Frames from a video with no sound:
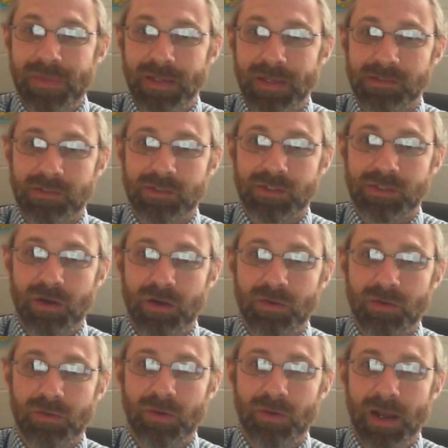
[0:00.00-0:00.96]
And
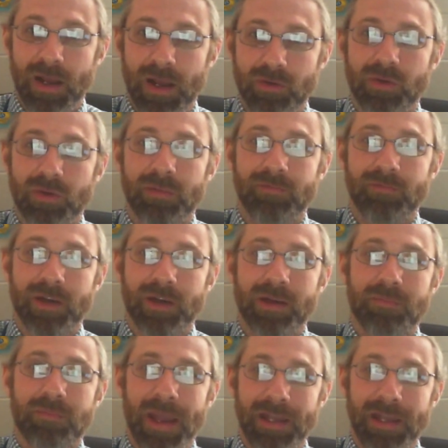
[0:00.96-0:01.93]
so I grew up
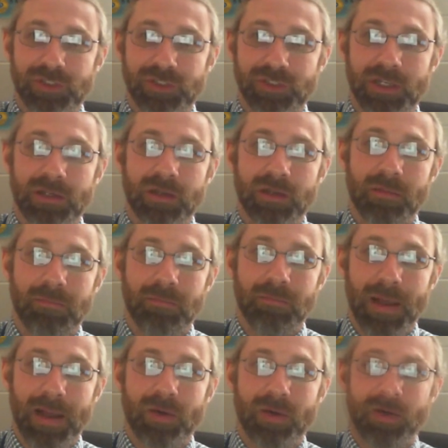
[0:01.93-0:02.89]
very passionate
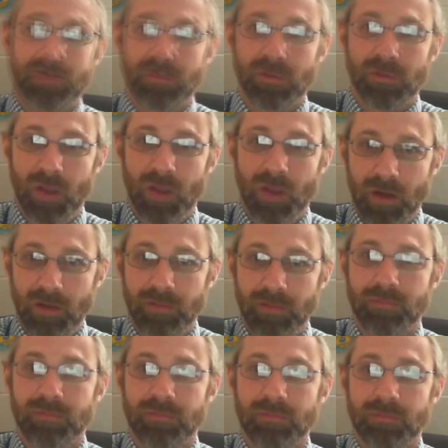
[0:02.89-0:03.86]
about
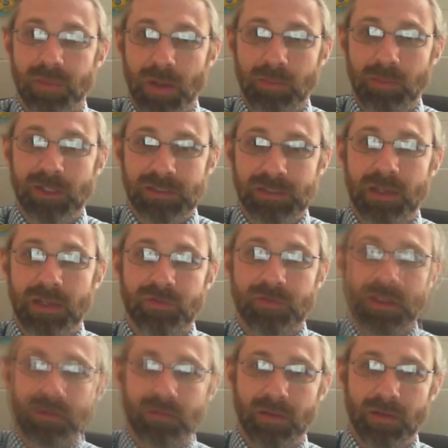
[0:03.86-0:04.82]
law and public
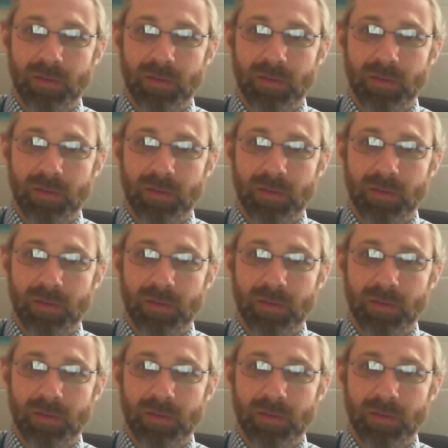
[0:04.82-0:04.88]
safety.